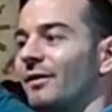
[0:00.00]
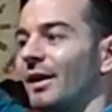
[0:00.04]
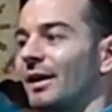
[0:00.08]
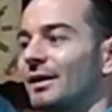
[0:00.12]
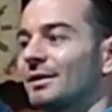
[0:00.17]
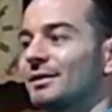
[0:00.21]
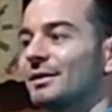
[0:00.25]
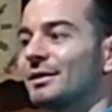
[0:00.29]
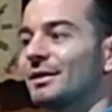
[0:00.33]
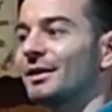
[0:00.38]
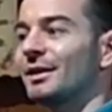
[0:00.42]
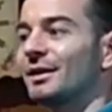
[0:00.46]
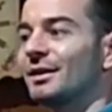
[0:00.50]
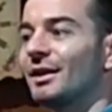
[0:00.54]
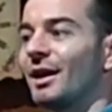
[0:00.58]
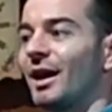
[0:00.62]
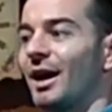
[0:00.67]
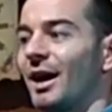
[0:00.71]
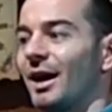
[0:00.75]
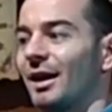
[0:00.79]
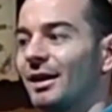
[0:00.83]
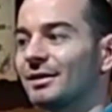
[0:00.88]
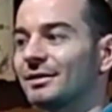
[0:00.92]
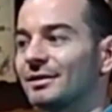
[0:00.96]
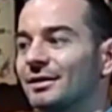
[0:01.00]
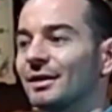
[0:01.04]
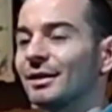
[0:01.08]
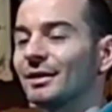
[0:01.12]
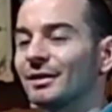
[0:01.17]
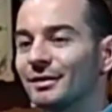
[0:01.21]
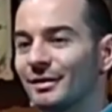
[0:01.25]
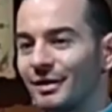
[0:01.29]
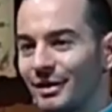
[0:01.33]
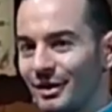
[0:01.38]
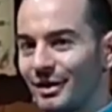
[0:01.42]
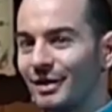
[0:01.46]
faster and harder.
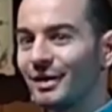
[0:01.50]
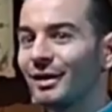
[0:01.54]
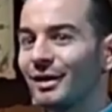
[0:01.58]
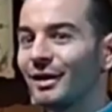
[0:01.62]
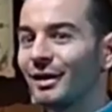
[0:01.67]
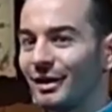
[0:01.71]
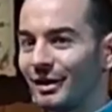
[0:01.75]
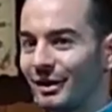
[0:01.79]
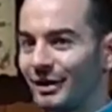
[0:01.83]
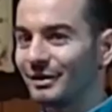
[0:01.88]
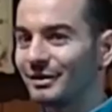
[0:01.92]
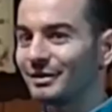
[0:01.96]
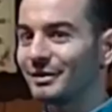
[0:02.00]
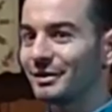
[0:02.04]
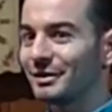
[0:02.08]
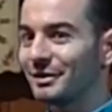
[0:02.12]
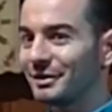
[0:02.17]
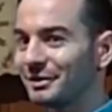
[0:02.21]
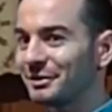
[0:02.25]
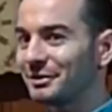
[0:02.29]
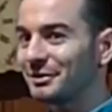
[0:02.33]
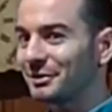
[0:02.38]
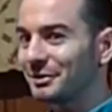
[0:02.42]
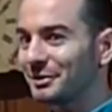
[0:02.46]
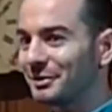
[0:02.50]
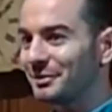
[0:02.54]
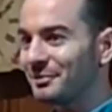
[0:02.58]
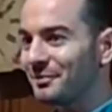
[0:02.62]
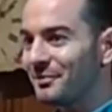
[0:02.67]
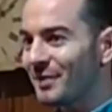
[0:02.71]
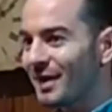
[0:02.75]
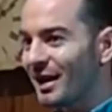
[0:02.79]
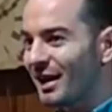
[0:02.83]
Isn't it true?